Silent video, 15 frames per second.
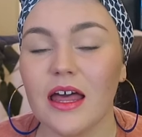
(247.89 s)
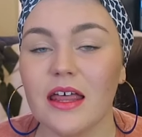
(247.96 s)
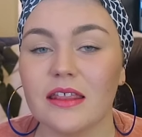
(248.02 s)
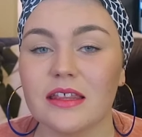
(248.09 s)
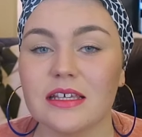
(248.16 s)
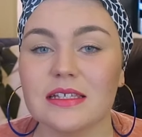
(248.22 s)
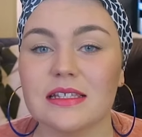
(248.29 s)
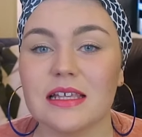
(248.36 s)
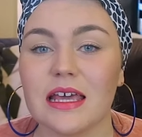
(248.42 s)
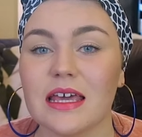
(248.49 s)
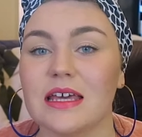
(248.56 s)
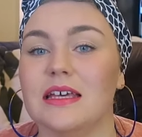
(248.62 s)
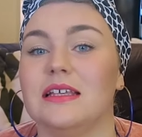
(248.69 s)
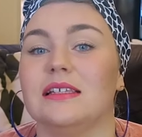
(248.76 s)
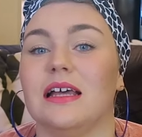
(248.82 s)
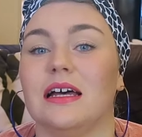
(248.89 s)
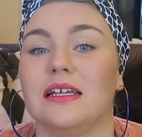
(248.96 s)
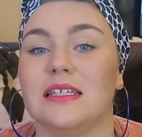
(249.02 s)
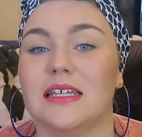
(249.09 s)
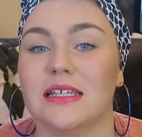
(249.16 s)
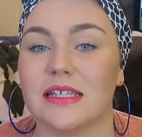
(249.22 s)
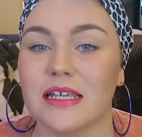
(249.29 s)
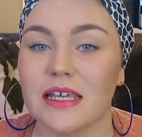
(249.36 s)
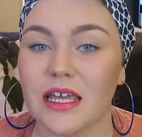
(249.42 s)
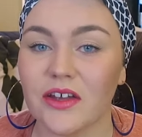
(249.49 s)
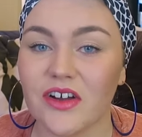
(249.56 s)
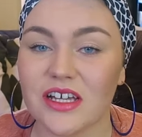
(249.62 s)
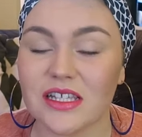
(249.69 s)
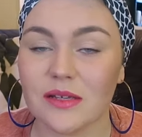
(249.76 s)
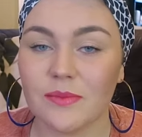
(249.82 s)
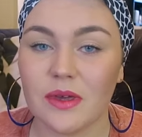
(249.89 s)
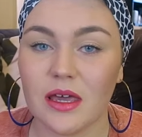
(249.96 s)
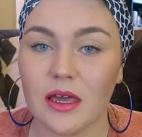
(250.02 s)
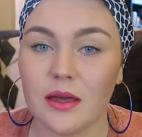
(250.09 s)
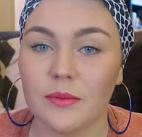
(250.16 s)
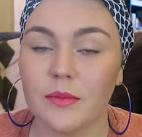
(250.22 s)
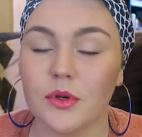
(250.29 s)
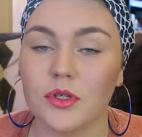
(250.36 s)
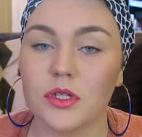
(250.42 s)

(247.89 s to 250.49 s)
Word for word: this is a tzatziki recipe.